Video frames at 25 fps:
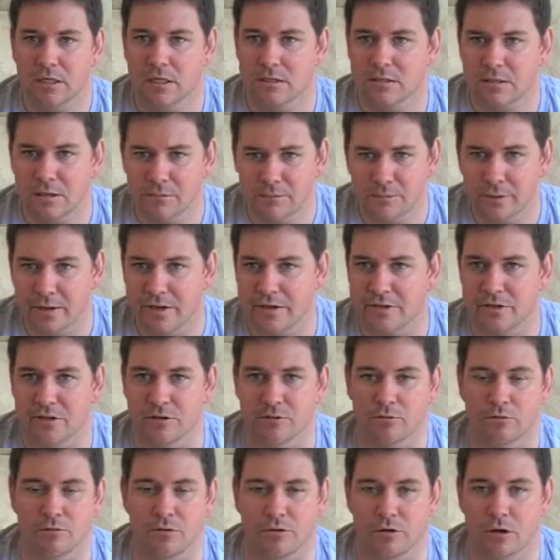some
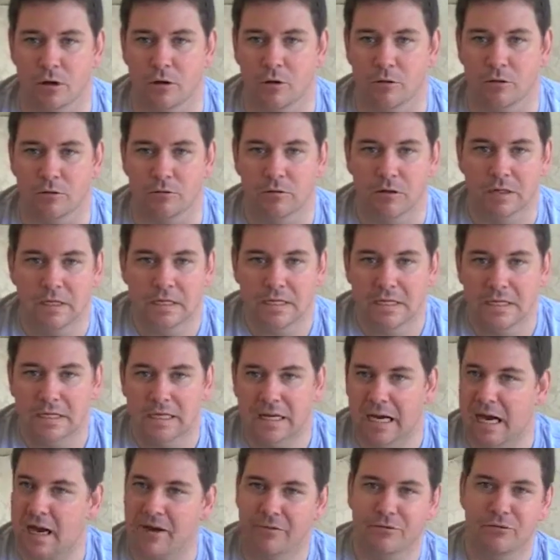patients resolve
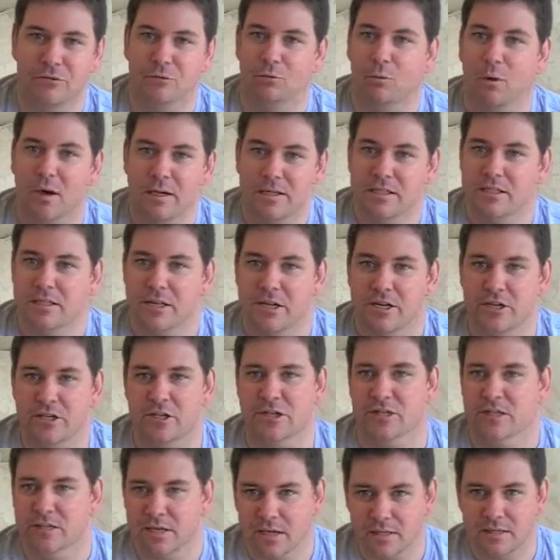after one
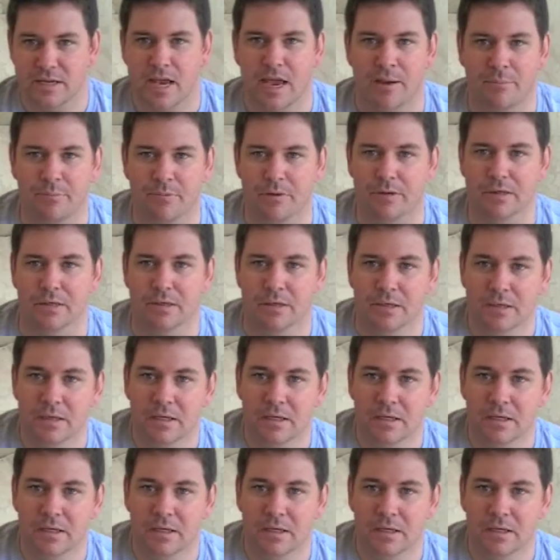session. Does happen.